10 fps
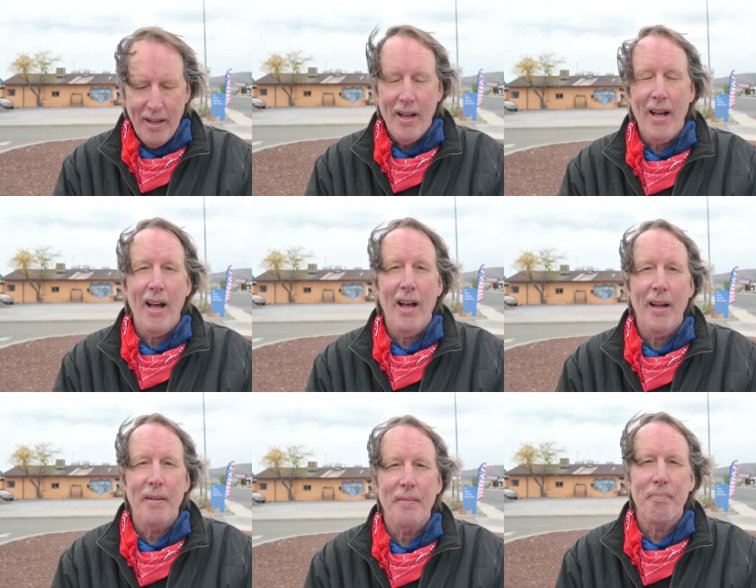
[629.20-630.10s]

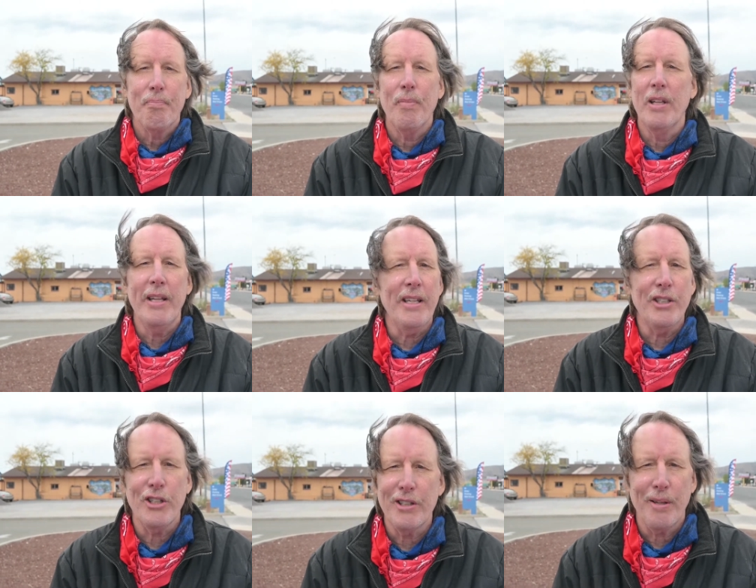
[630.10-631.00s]
uh,
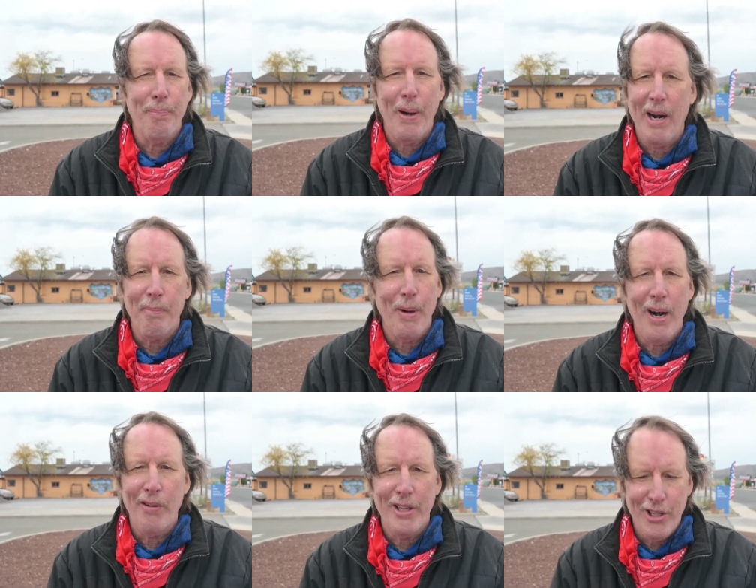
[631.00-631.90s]
legions of
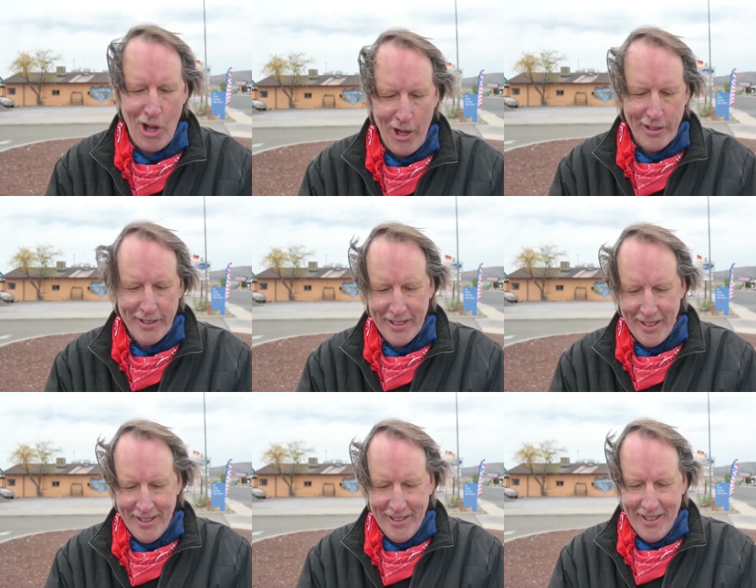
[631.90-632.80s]
prairie dogs,
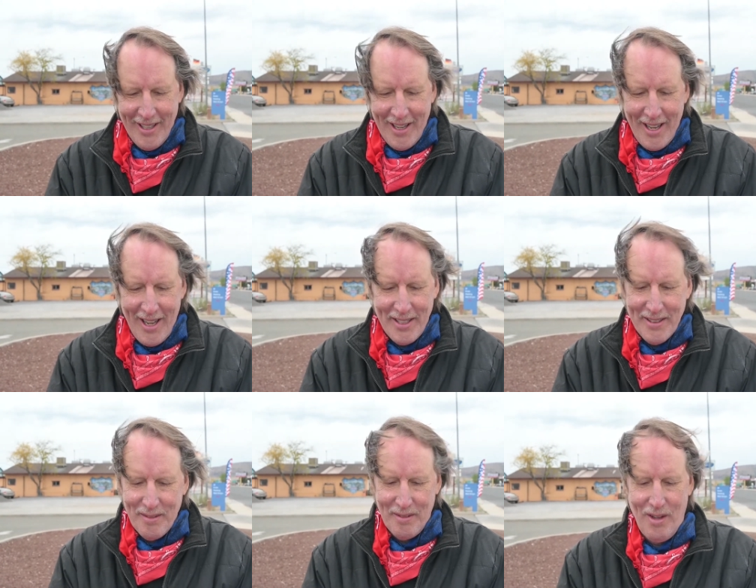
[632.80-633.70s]
uh,
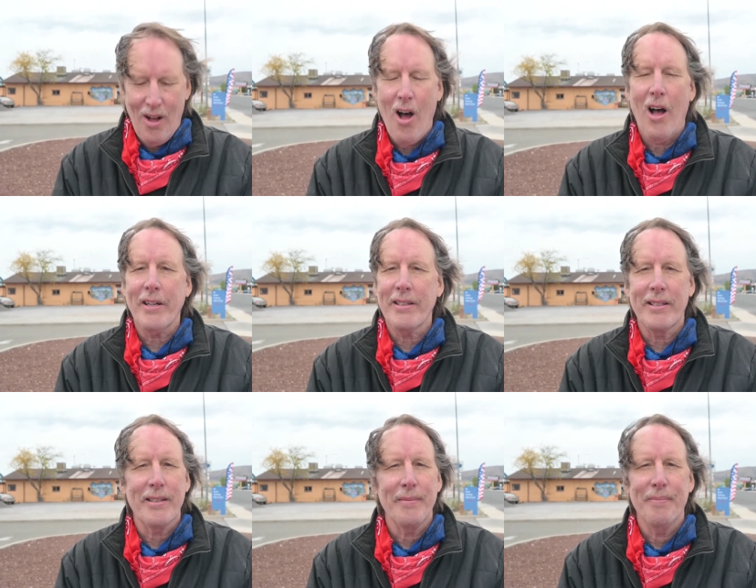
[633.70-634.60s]
hawks,
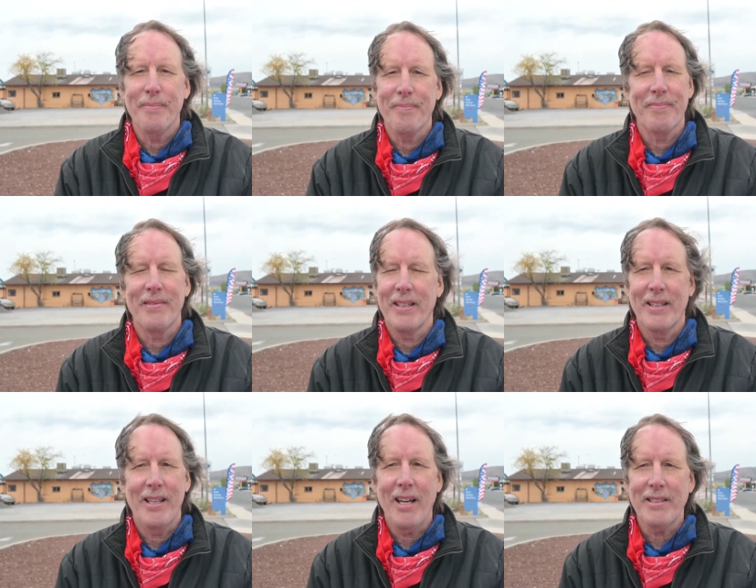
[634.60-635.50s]

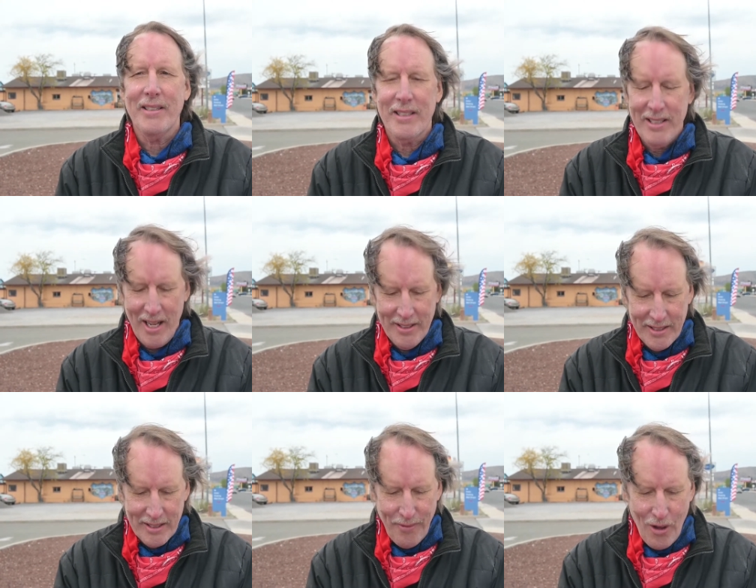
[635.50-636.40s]
dozens and
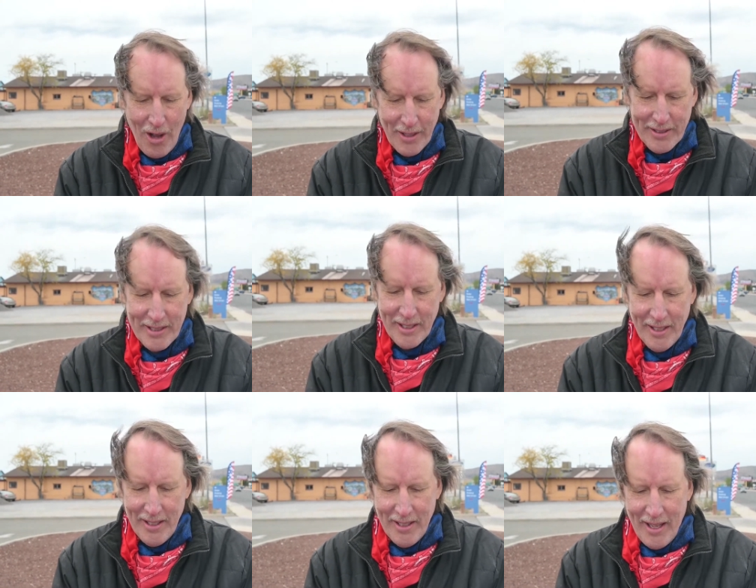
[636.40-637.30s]
dozens of hawks,
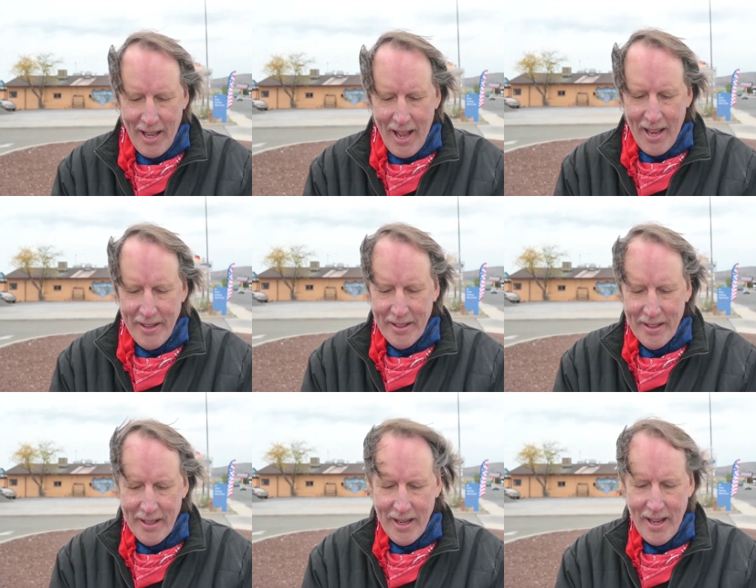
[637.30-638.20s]
and,
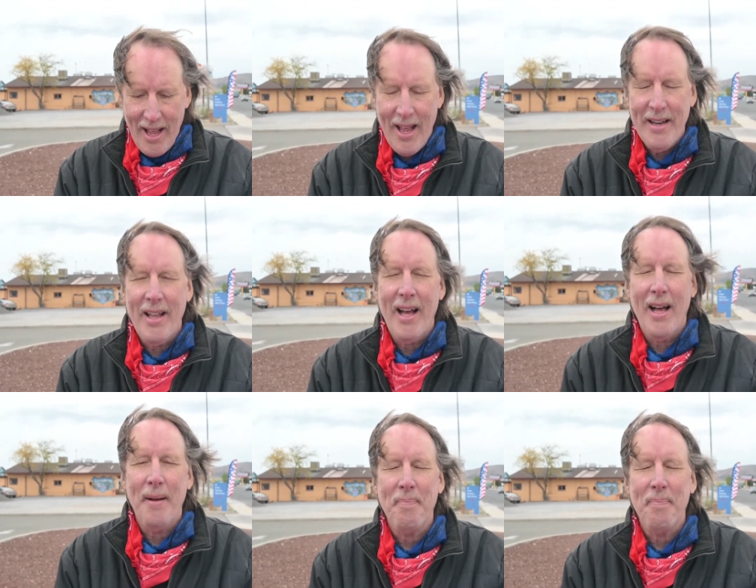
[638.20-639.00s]
and uh,